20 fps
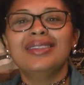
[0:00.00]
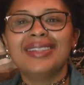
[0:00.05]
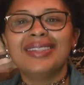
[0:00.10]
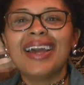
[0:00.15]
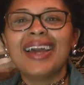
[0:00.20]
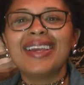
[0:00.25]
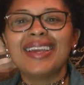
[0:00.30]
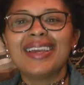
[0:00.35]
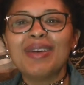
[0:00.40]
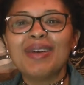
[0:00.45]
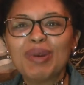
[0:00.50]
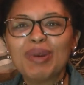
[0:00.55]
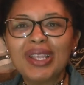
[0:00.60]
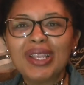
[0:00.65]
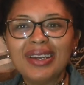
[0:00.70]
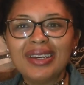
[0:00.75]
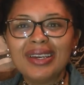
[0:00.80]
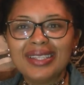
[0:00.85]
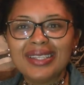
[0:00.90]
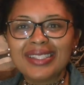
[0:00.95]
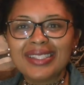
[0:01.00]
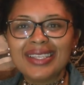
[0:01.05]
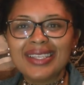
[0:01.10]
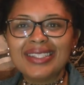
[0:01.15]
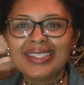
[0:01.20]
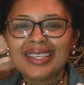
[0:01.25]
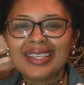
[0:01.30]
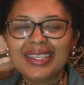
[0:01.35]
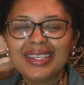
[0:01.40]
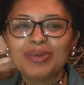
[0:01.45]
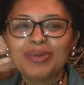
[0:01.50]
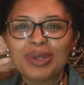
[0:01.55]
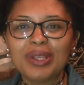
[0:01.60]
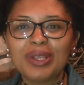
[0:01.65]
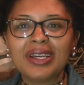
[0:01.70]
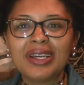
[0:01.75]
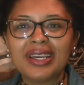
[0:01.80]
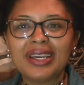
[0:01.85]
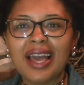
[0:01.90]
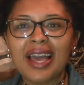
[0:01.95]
Like, it really is. It's really good.